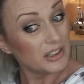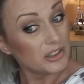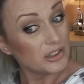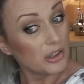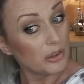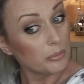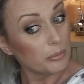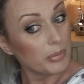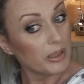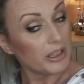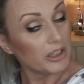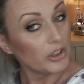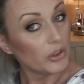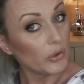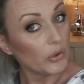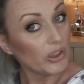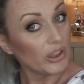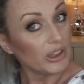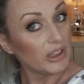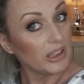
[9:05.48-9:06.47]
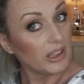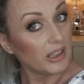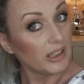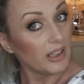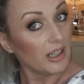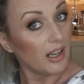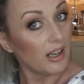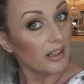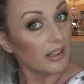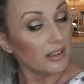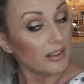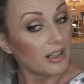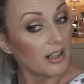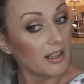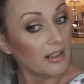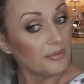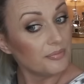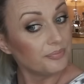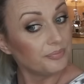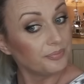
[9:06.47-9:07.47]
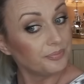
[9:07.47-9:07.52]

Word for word: Don't bend your ear either.